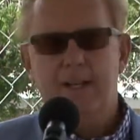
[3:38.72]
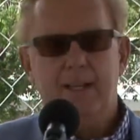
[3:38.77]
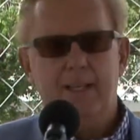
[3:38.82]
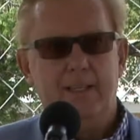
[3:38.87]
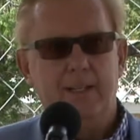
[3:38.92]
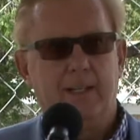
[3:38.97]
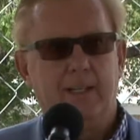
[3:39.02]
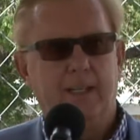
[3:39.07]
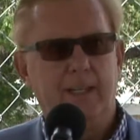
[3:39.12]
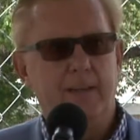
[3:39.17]

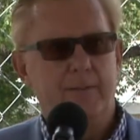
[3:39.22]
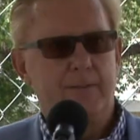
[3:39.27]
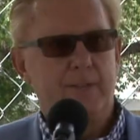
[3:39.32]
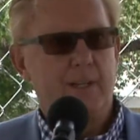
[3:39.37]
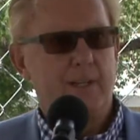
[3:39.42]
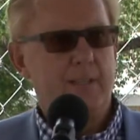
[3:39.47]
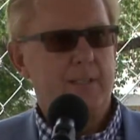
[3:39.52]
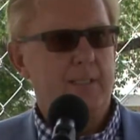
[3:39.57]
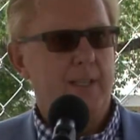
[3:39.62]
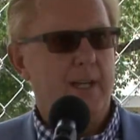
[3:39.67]
that it gives
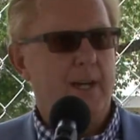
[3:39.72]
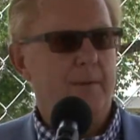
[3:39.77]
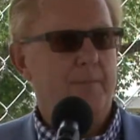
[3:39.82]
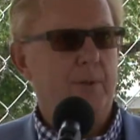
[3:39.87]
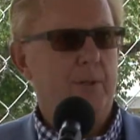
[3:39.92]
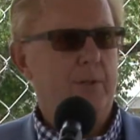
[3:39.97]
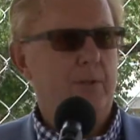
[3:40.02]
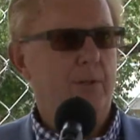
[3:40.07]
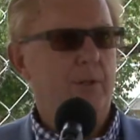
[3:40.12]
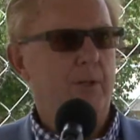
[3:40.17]
us the
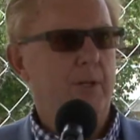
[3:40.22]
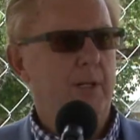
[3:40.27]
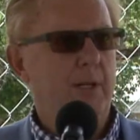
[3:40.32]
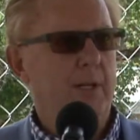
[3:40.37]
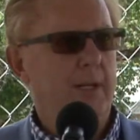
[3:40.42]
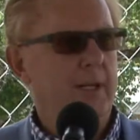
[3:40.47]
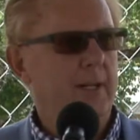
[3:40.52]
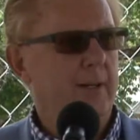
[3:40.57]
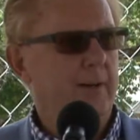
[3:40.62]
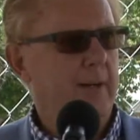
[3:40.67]
opportunity
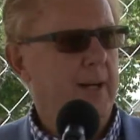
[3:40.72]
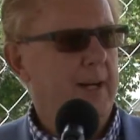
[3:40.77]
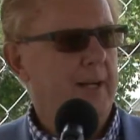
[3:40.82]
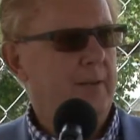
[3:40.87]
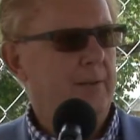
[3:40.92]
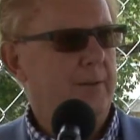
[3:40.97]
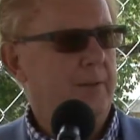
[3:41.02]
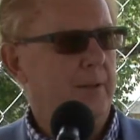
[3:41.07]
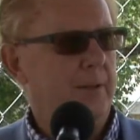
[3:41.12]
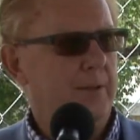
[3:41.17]
to
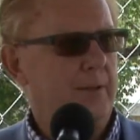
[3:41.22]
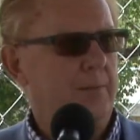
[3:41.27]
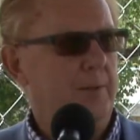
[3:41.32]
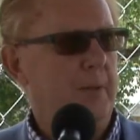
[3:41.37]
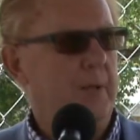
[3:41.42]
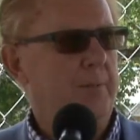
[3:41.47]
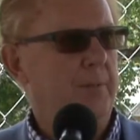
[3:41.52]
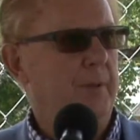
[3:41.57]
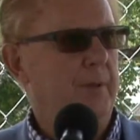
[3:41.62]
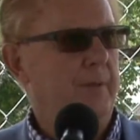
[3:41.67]
interact with those
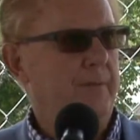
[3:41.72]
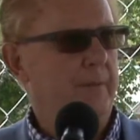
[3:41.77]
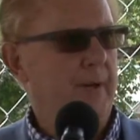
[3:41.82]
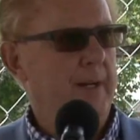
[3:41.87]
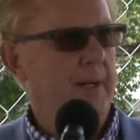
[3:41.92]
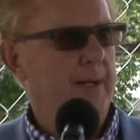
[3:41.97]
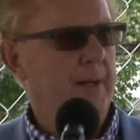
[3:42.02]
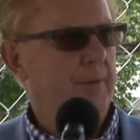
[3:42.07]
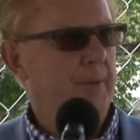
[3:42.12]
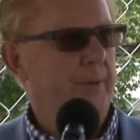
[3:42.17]
people and
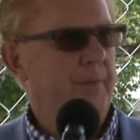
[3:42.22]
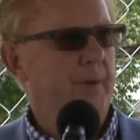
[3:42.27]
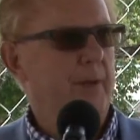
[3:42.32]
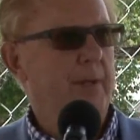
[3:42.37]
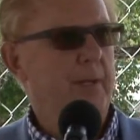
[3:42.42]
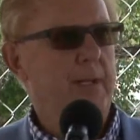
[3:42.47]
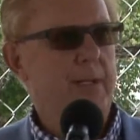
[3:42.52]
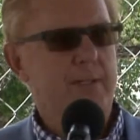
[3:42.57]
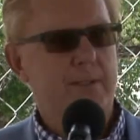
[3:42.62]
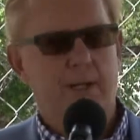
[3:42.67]
find out what their
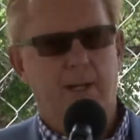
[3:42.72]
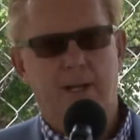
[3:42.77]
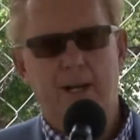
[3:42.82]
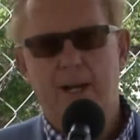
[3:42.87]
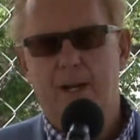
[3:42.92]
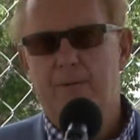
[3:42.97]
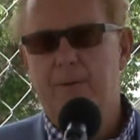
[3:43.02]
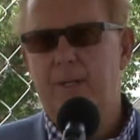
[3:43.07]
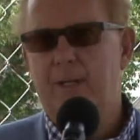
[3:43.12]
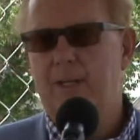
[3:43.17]
needs are,
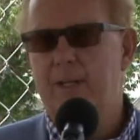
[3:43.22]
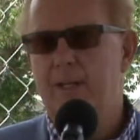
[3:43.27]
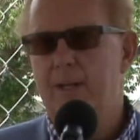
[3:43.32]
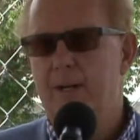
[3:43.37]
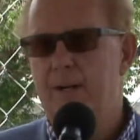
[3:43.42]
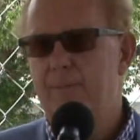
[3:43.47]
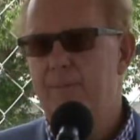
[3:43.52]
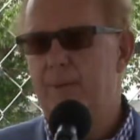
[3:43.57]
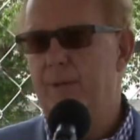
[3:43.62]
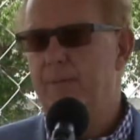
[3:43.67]
how we can
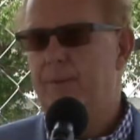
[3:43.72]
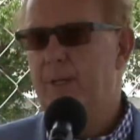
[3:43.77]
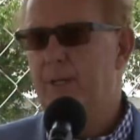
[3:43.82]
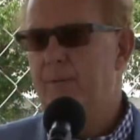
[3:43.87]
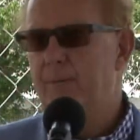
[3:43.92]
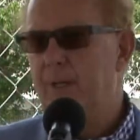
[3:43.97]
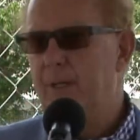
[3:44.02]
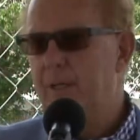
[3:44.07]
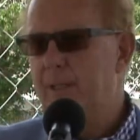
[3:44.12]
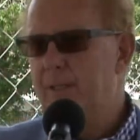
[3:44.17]
help them.
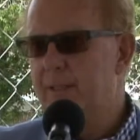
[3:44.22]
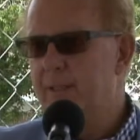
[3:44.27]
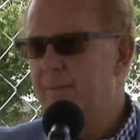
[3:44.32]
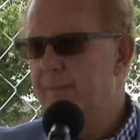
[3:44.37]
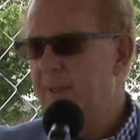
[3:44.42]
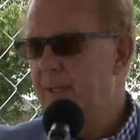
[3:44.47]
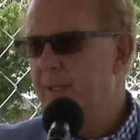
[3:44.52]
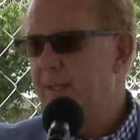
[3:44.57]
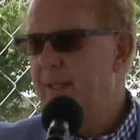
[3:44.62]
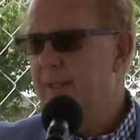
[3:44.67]
Can we get them
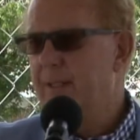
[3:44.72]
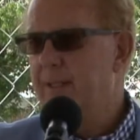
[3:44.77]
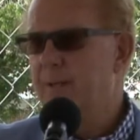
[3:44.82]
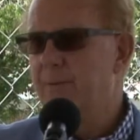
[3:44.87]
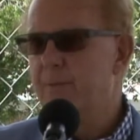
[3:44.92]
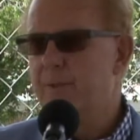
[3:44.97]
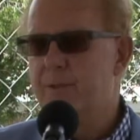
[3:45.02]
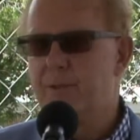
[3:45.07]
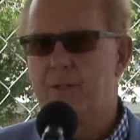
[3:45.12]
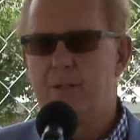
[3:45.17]
connected
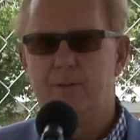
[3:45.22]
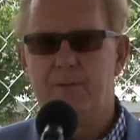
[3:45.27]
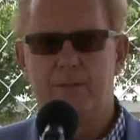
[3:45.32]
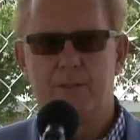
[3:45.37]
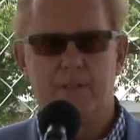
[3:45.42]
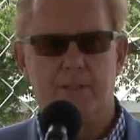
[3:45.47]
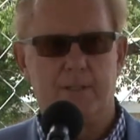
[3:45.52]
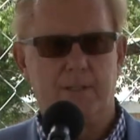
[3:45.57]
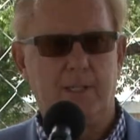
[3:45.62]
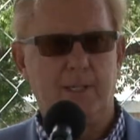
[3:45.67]
with
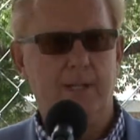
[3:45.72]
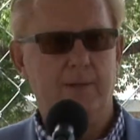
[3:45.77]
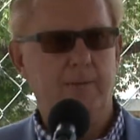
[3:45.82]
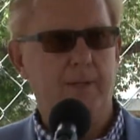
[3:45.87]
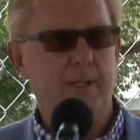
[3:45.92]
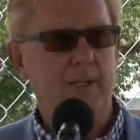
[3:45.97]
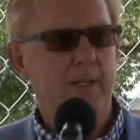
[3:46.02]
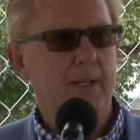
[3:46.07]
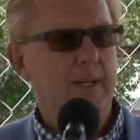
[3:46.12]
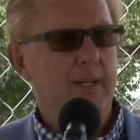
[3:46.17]
services? Can
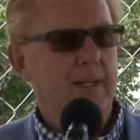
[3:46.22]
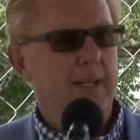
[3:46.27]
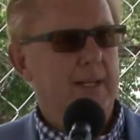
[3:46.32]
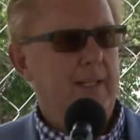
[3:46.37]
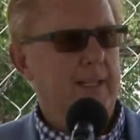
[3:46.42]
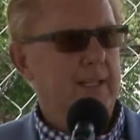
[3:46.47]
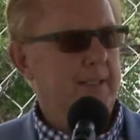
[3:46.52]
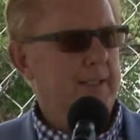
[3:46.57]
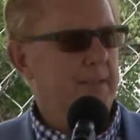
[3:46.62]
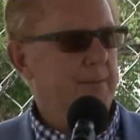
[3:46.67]
we
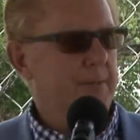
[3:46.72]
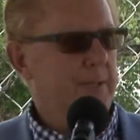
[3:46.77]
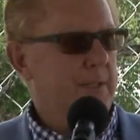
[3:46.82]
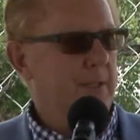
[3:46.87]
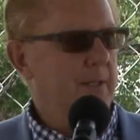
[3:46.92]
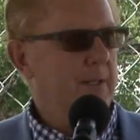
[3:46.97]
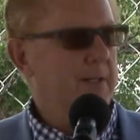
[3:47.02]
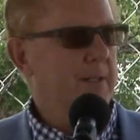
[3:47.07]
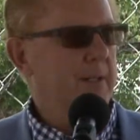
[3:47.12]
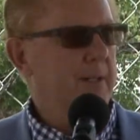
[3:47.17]
get them
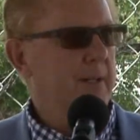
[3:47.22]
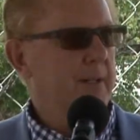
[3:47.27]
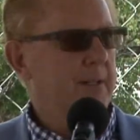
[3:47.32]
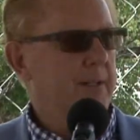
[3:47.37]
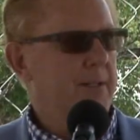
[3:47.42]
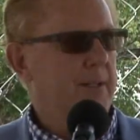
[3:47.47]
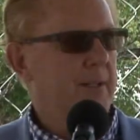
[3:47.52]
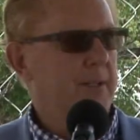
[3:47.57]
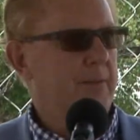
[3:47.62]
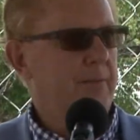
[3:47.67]
started on a
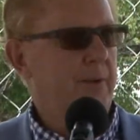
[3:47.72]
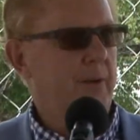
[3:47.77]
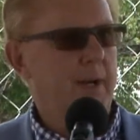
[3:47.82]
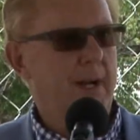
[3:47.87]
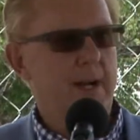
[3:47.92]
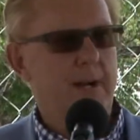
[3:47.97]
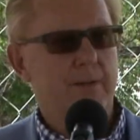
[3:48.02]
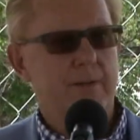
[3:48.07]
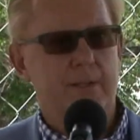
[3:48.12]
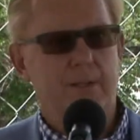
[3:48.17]
search for
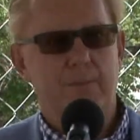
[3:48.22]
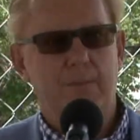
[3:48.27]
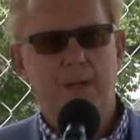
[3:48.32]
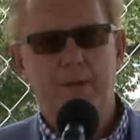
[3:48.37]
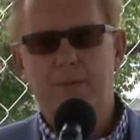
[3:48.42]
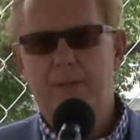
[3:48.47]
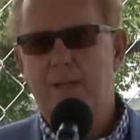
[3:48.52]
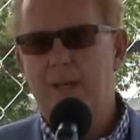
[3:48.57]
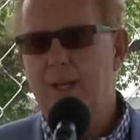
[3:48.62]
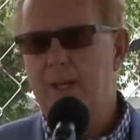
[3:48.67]
housing?
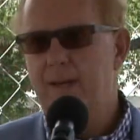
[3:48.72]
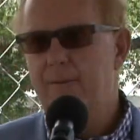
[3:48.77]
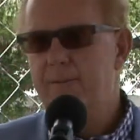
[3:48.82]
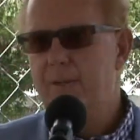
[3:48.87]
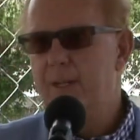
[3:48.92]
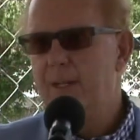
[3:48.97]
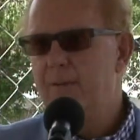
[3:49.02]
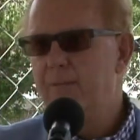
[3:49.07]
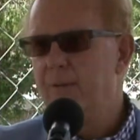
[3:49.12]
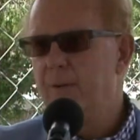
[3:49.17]
Maybe they have
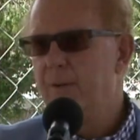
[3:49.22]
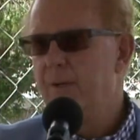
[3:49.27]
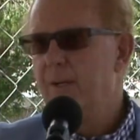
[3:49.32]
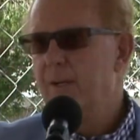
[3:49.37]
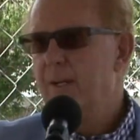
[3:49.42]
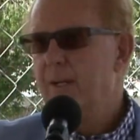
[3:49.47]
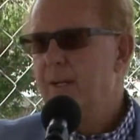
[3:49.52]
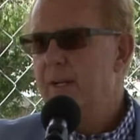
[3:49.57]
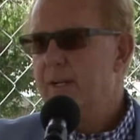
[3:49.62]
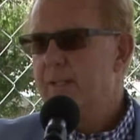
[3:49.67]
need for
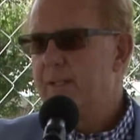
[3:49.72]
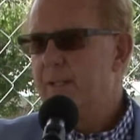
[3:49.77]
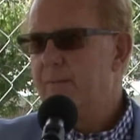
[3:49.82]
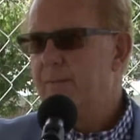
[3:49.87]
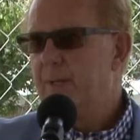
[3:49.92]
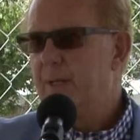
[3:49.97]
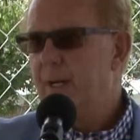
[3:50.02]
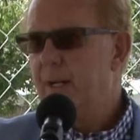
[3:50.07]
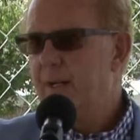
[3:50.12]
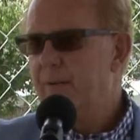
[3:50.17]
some
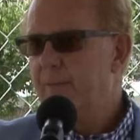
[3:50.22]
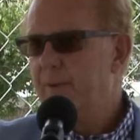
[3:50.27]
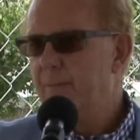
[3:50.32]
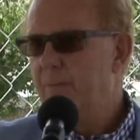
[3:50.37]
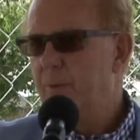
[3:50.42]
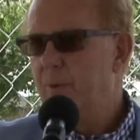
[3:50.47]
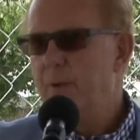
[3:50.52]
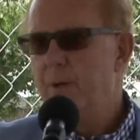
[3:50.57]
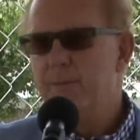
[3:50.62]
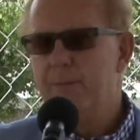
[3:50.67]
kind of
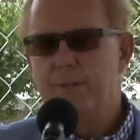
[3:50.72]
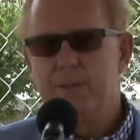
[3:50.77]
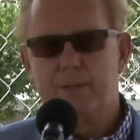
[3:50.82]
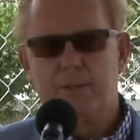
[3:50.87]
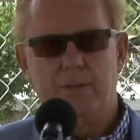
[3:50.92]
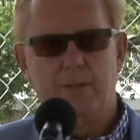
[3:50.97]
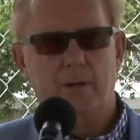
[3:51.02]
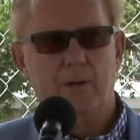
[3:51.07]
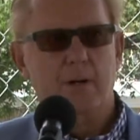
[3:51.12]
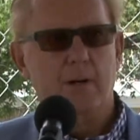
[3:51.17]
employment. So
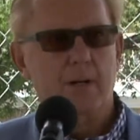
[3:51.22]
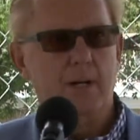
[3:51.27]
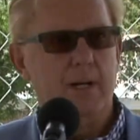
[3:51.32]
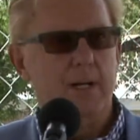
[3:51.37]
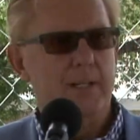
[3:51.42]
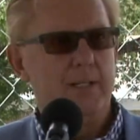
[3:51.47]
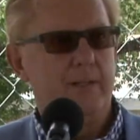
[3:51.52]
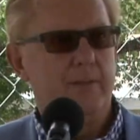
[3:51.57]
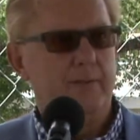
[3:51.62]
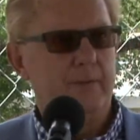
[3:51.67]
there are all
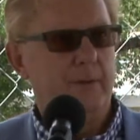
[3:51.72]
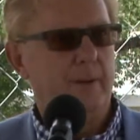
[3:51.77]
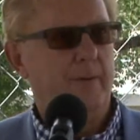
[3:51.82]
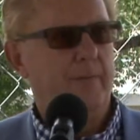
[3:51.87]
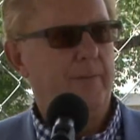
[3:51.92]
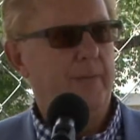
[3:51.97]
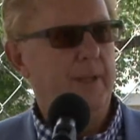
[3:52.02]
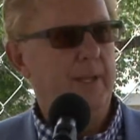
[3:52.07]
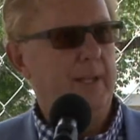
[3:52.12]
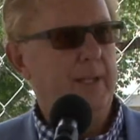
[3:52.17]
kinds of
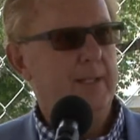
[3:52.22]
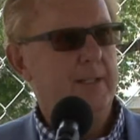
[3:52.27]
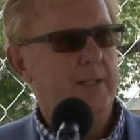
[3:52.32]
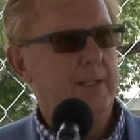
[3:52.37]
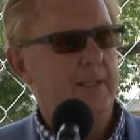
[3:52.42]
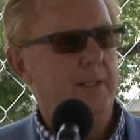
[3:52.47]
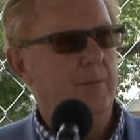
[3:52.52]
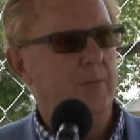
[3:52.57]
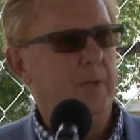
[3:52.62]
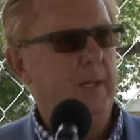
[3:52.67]
things
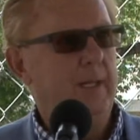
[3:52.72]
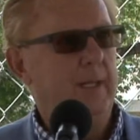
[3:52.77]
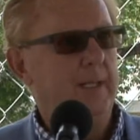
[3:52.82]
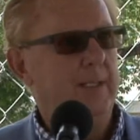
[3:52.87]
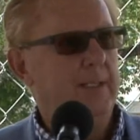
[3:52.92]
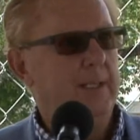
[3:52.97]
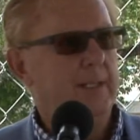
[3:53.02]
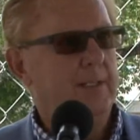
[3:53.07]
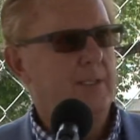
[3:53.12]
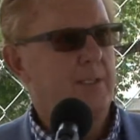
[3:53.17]
that we
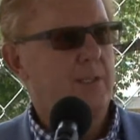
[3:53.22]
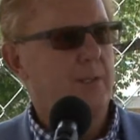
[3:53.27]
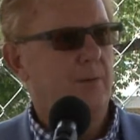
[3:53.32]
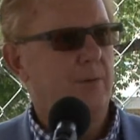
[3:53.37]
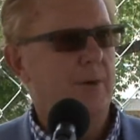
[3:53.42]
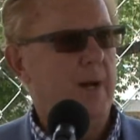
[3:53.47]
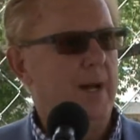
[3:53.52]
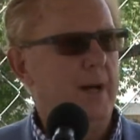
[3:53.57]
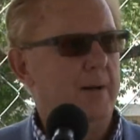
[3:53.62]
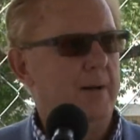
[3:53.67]
can then
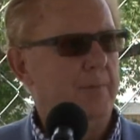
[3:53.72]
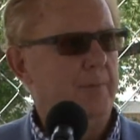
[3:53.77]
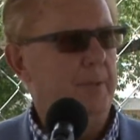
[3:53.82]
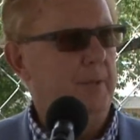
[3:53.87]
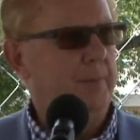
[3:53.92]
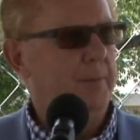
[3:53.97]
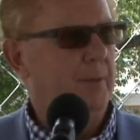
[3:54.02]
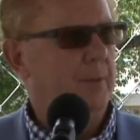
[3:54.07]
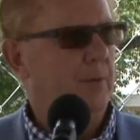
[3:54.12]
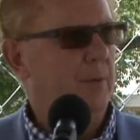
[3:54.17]
surround
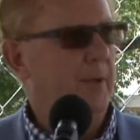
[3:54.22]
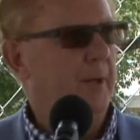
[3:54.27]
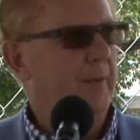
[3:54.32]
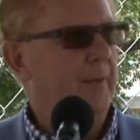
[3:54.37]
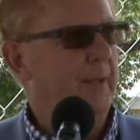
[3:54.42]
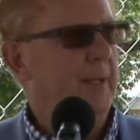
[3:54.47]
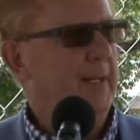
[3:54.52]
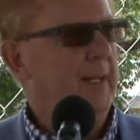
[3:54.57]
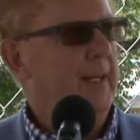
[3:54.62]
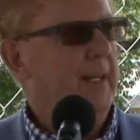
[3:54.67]
people with